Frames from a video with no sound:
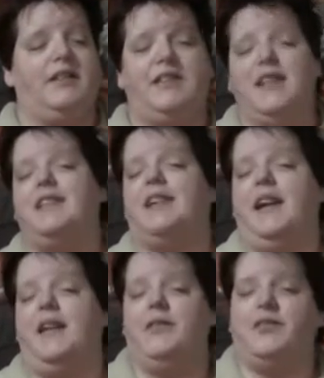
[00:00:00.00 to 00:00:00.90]

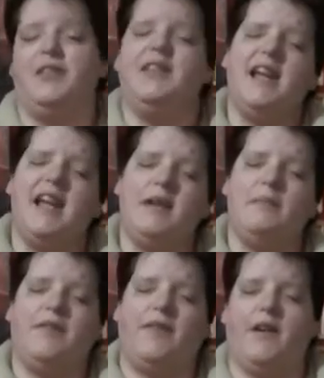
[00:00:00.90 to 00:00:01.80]
details and name
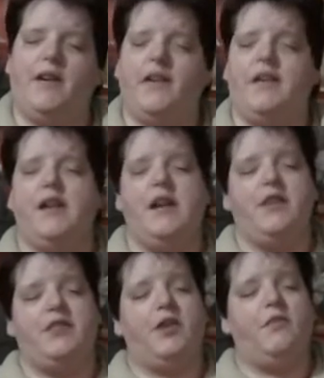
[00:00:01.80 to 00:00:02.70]
of her,
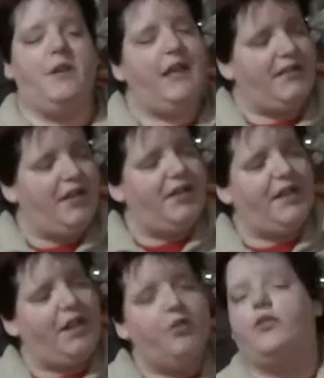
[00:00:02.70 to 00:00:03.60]
so it
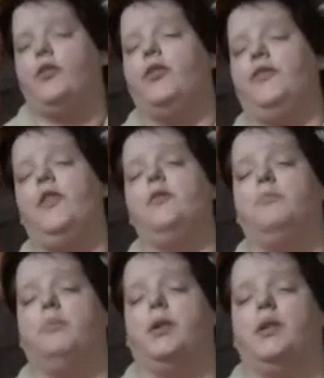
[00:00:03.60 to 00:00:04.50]
essentially goes through the phone
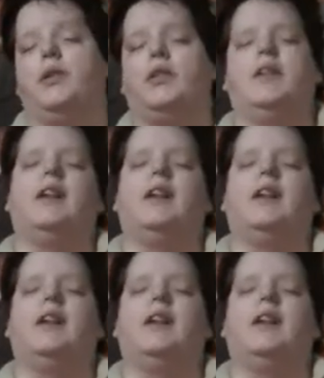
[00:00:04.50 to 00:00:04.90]
book.